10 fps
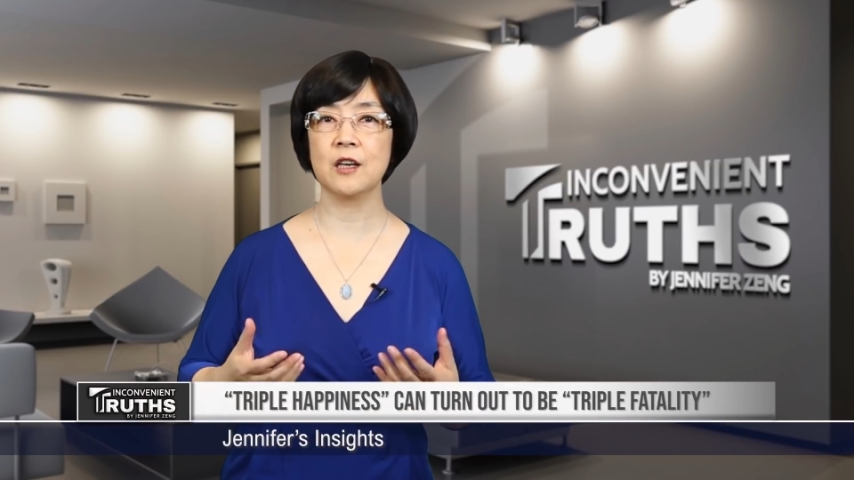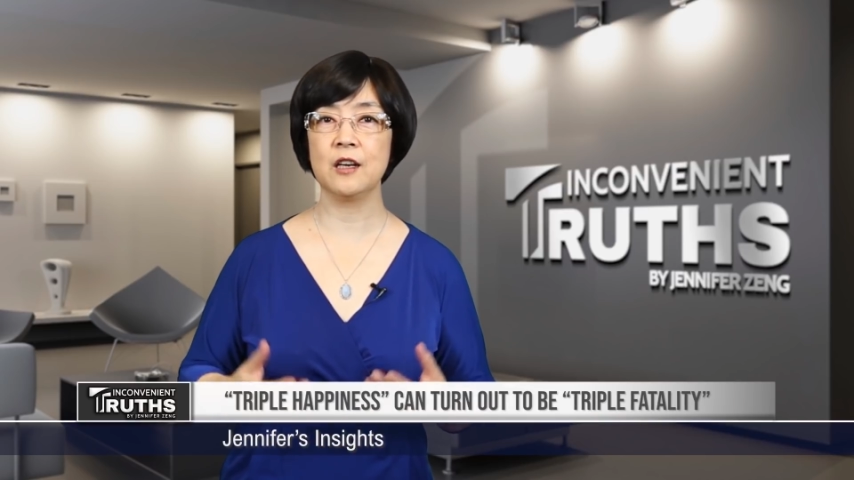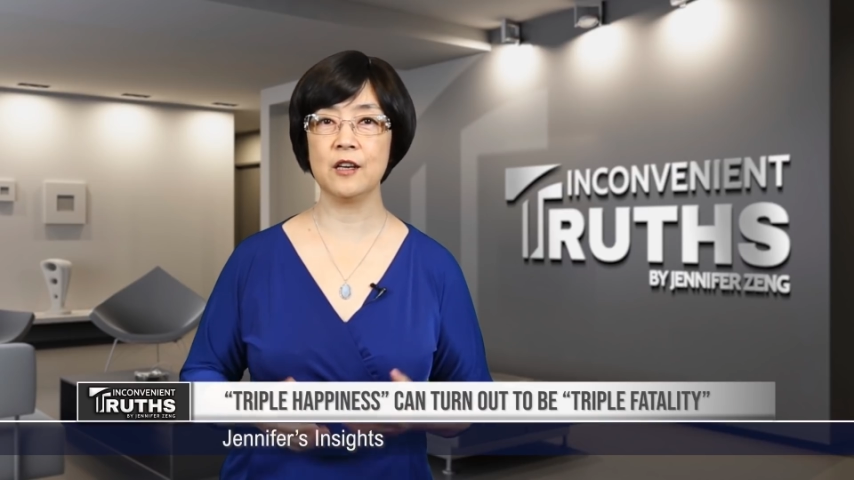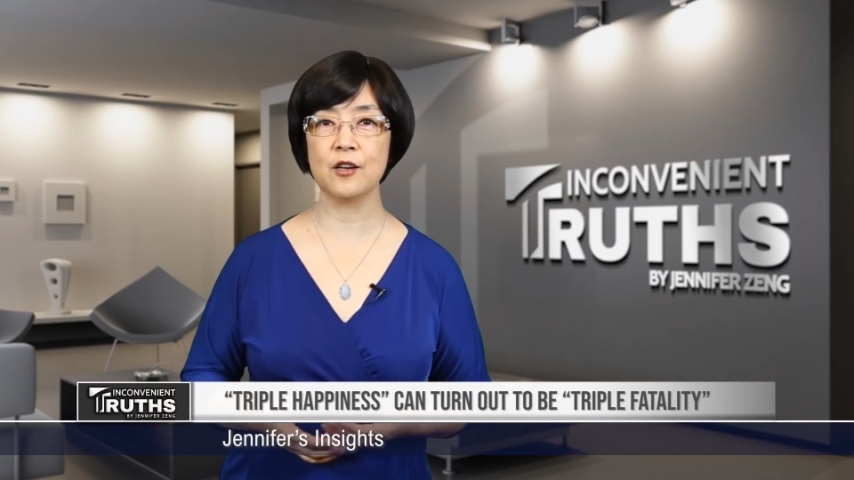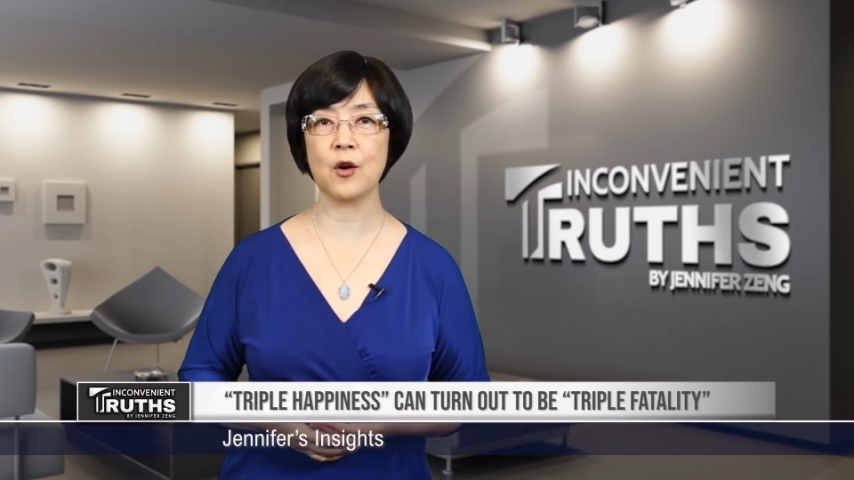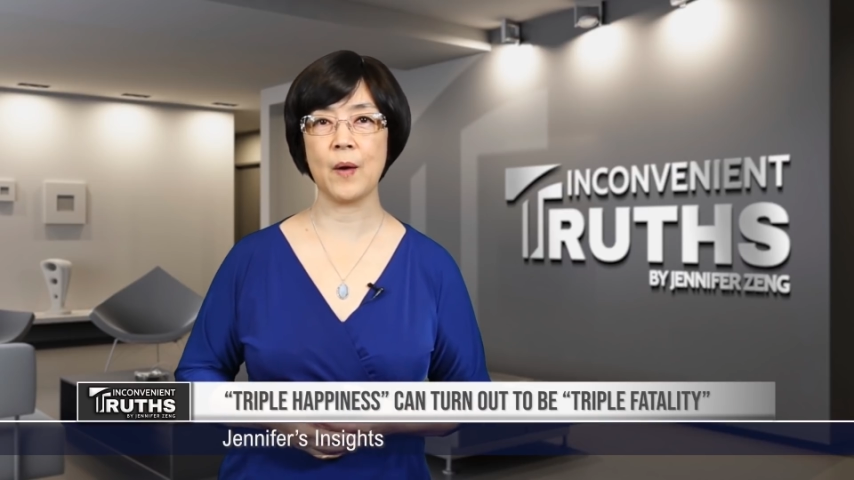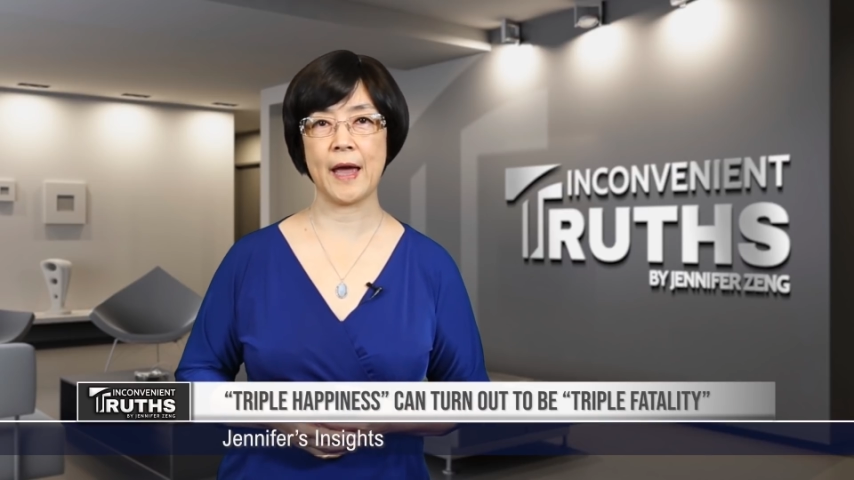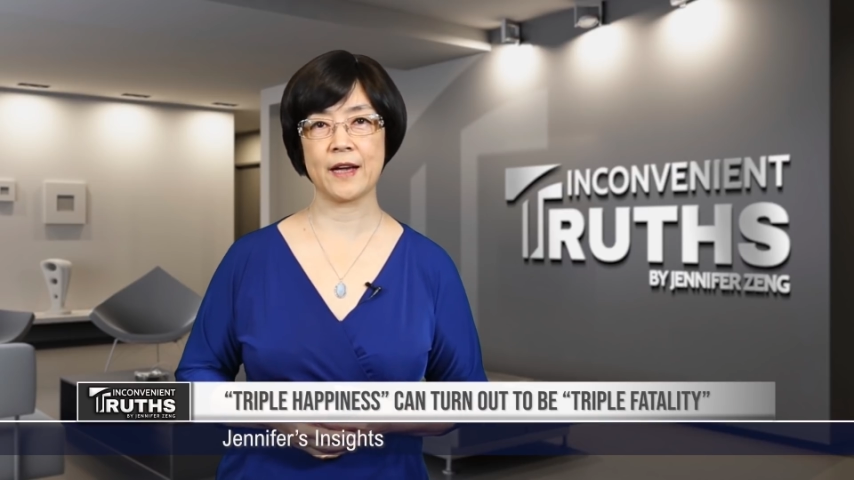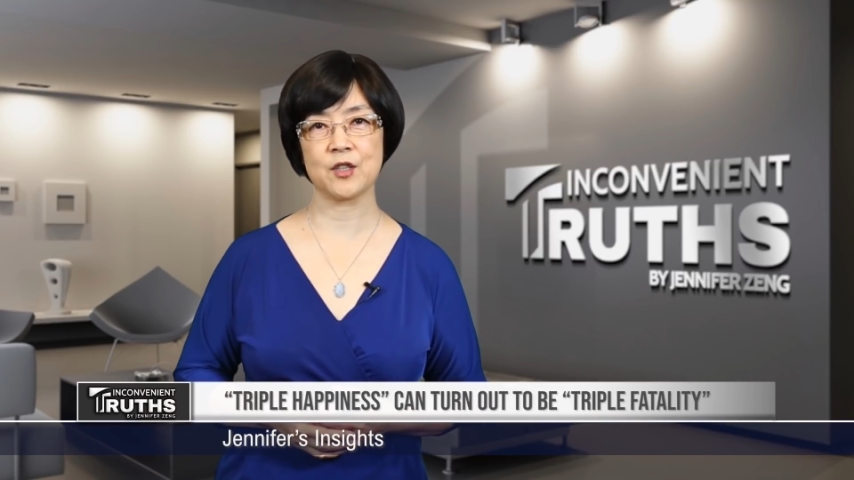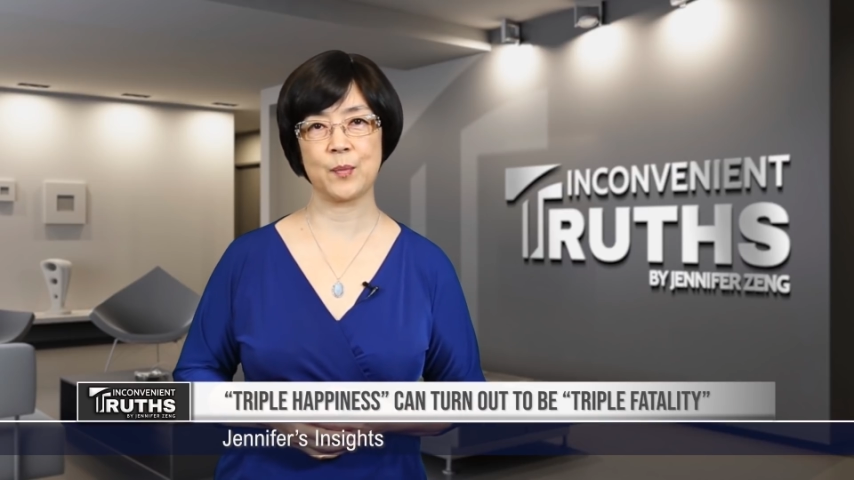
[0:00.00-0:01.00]
a legal
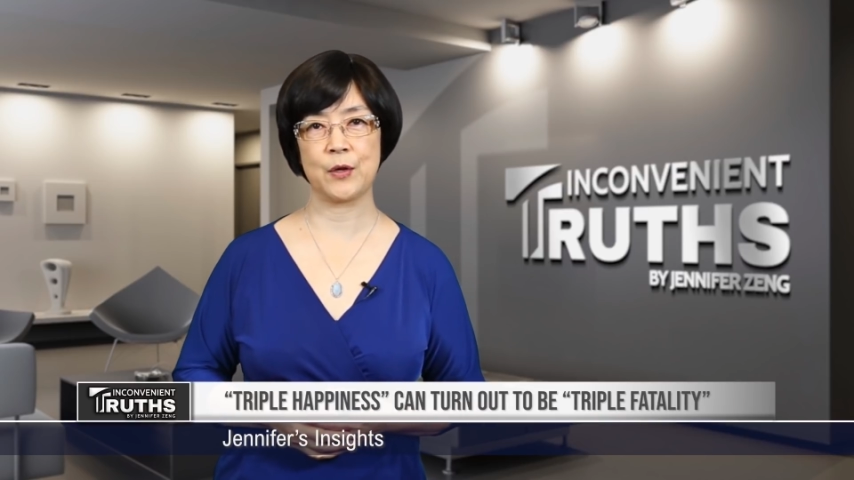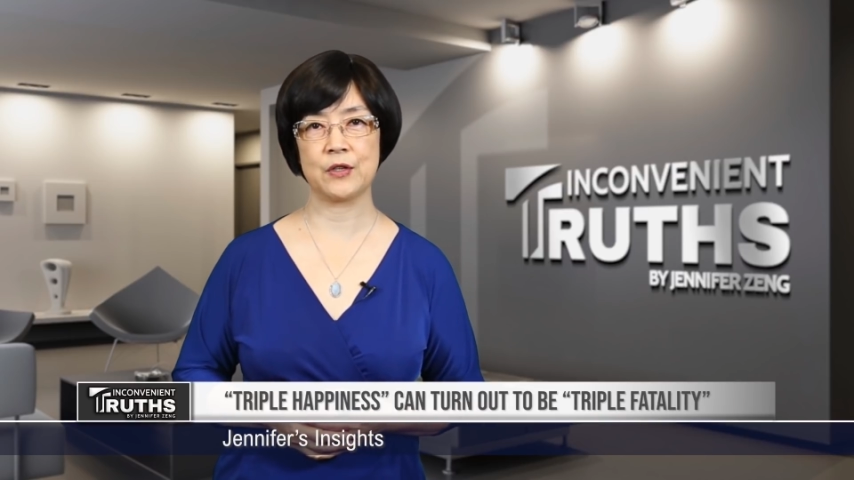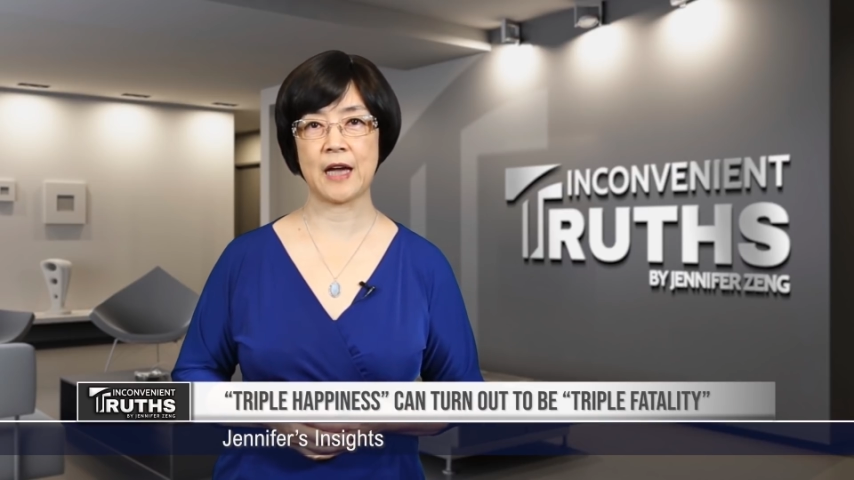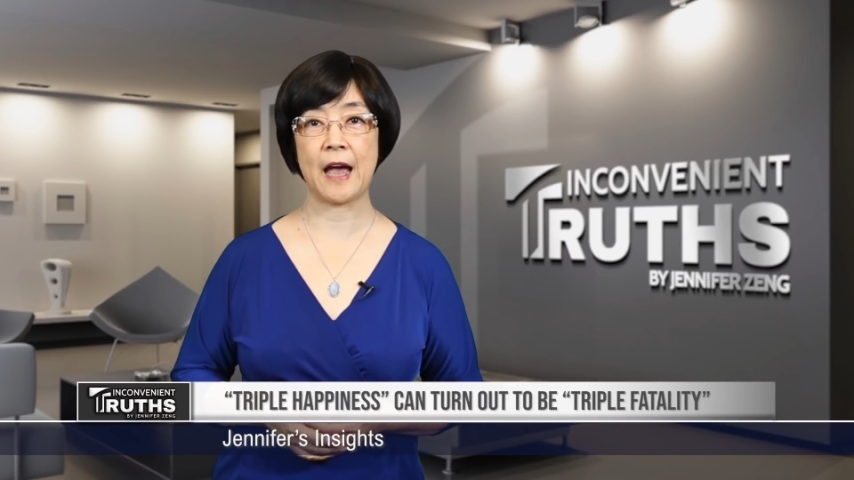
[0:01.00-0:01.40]
expert,